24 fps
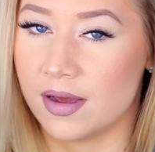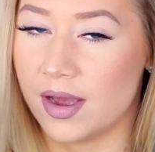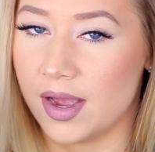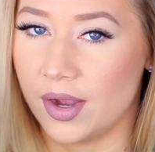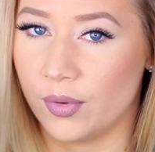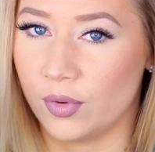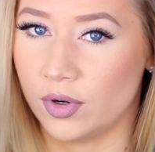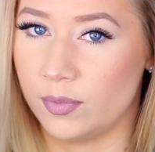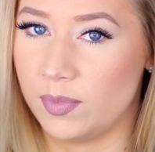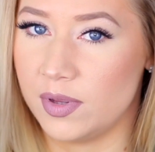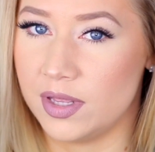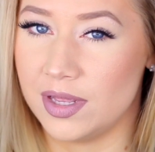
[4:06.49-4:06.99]

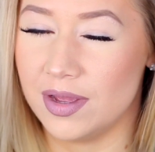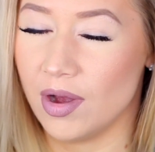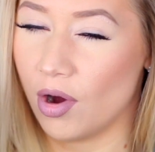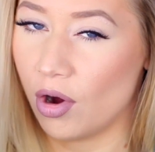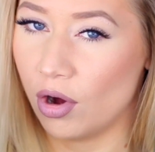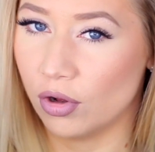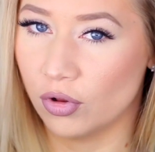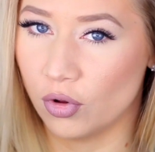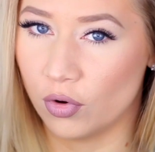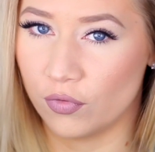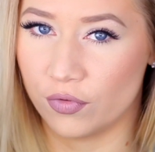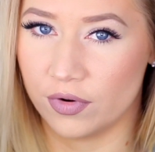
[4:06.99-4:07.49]
I would be
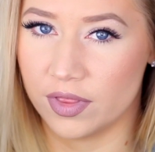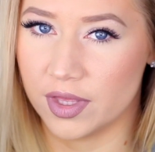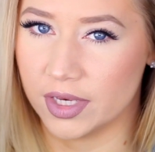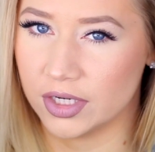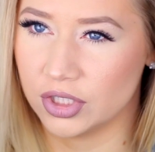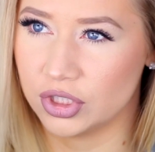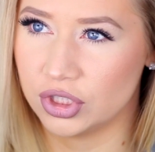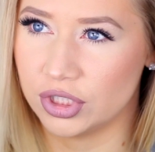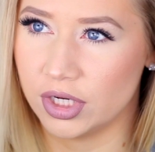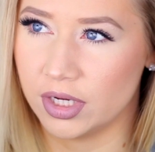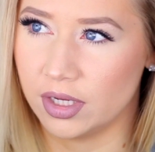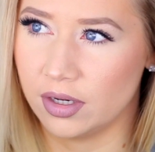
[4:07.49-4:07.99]
all over
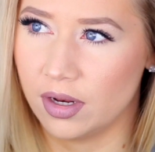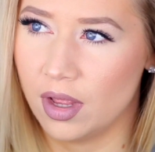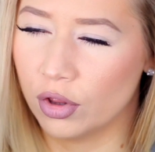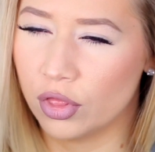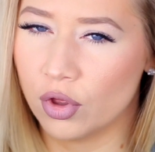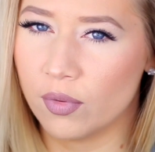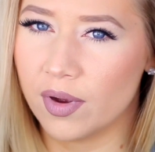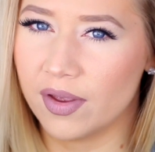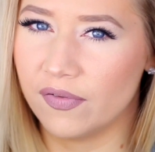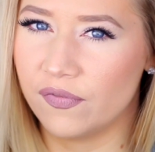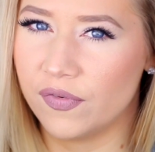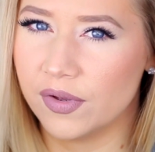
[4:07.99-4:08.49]
that shit.
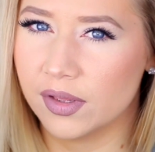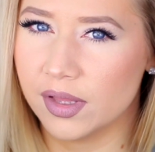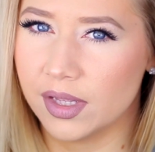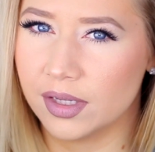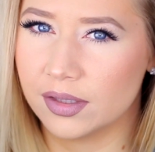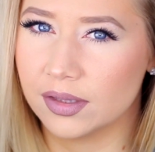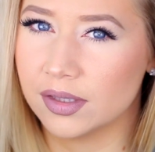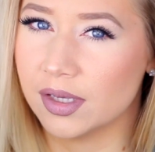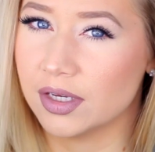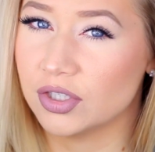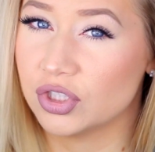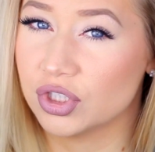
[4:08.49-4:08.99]
Although I feel
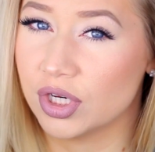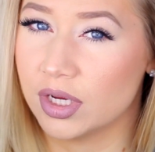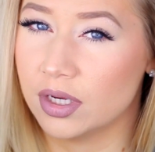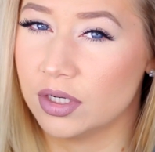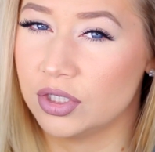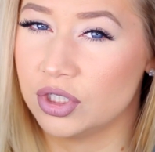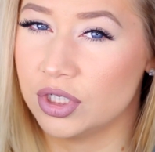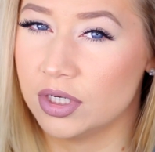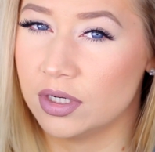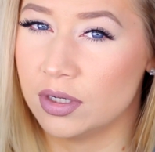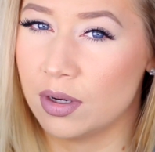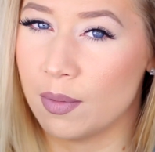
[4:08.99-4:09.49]
like Lush
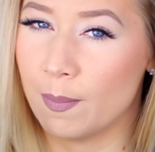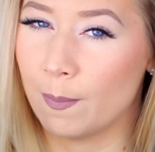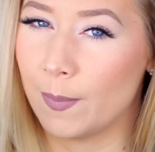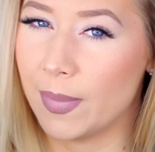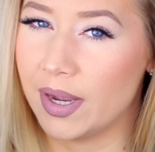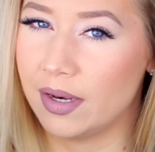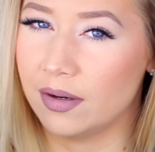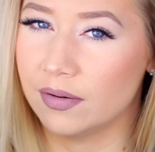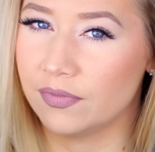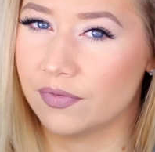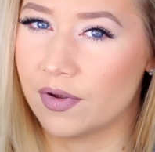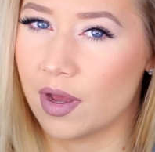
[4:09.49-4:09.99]
Kitchen
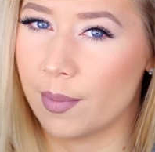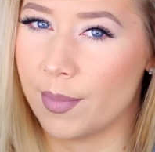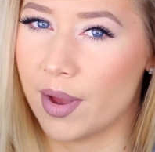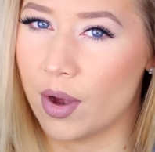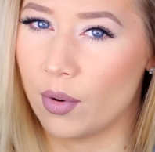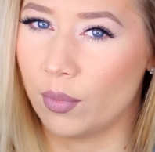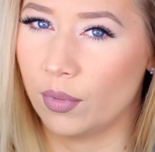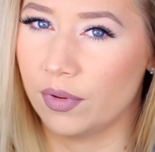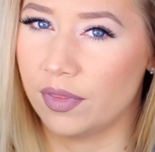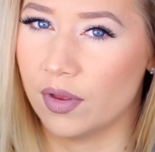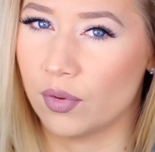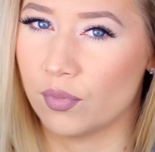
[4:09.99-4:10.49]
might have come
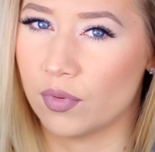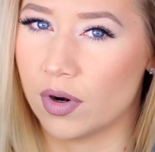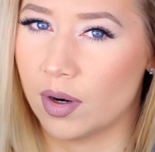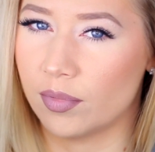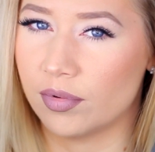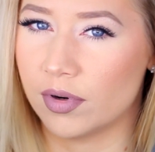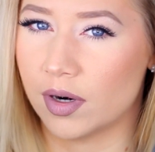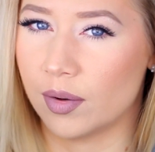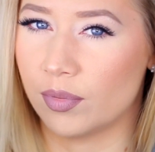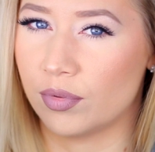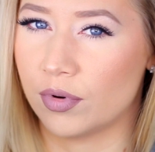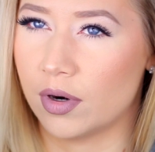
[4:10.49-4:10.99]
out with a
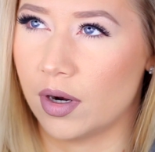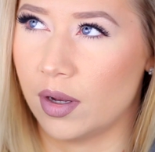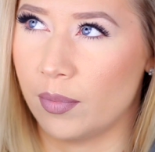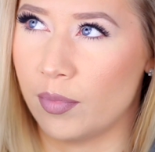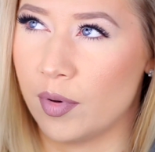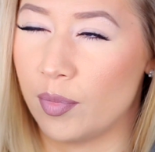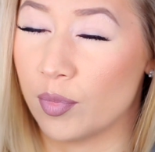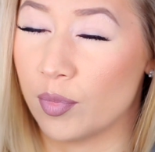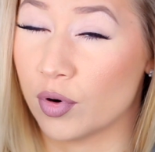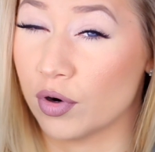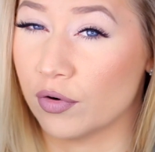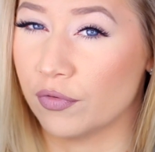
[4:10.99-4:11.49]
Rub Rub
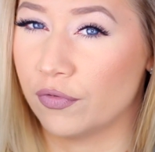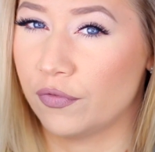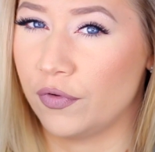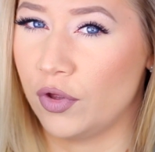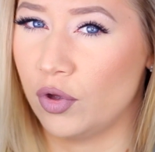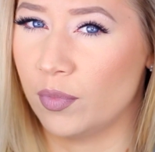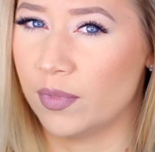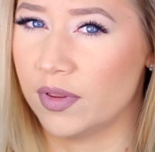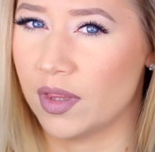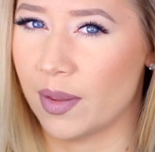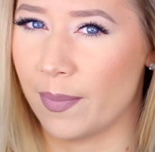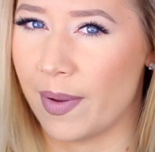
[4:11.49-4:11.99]
Rub
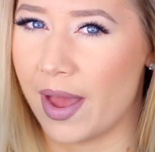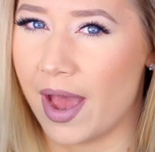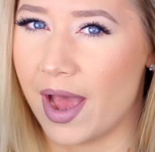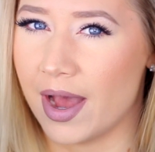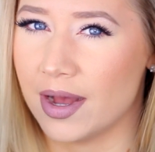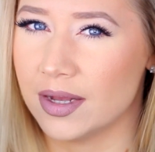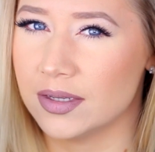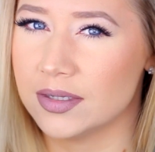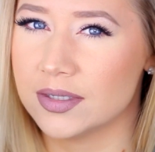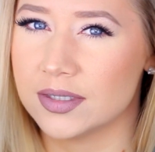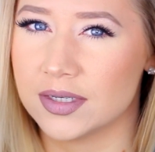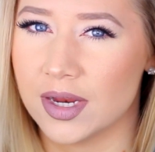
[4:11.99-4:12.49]
perfume in the
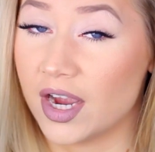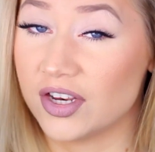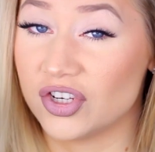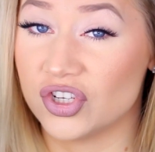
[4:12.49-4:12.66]
past.